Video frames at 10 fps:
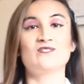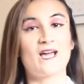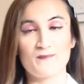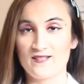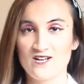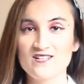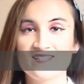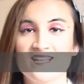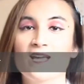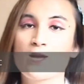My
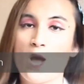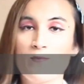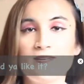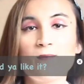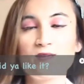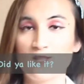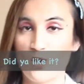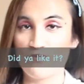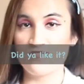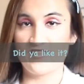look. Comment down below
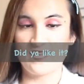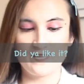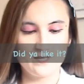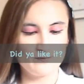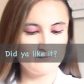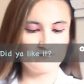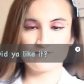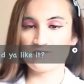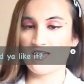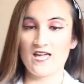if you like it.
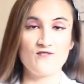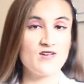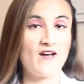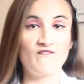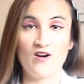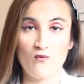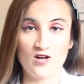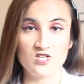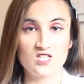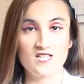If you have fun
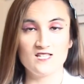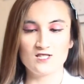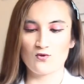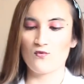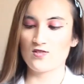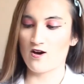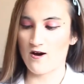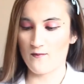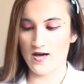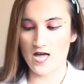watching this with all
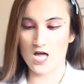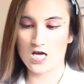my